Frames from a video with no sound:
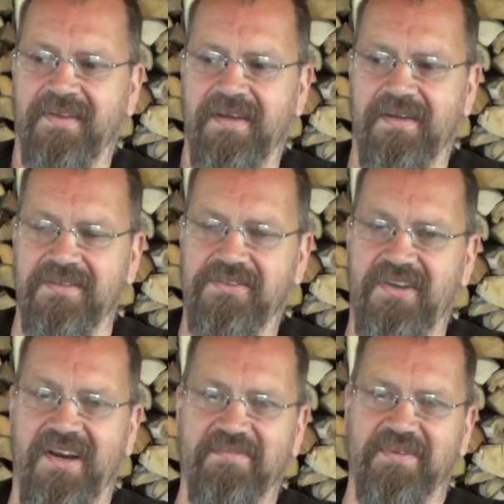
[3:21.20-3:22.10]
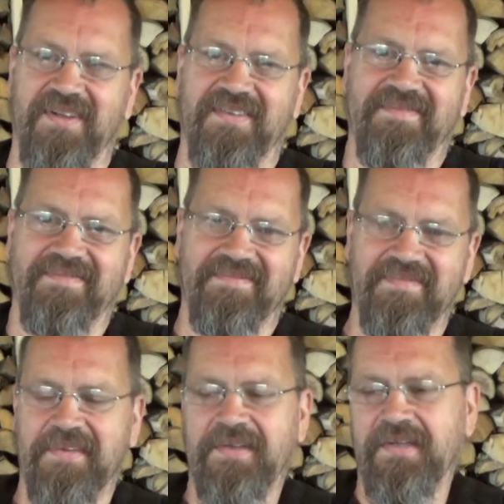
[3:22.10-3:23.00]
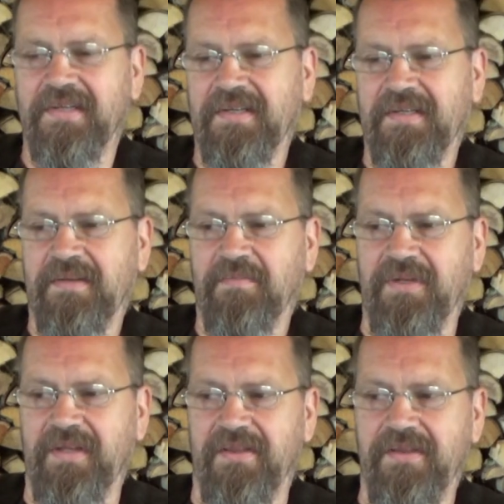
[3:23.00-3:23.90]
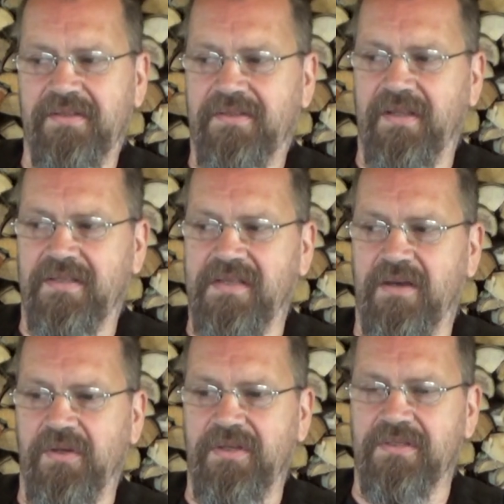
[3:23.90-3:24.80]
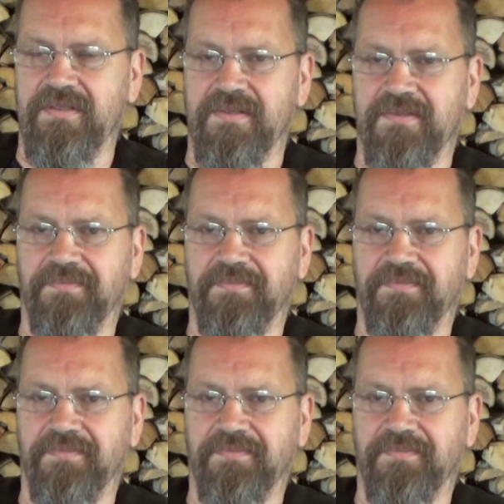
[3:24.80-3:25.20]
Yeah, it's terrible. But I think that's how it is.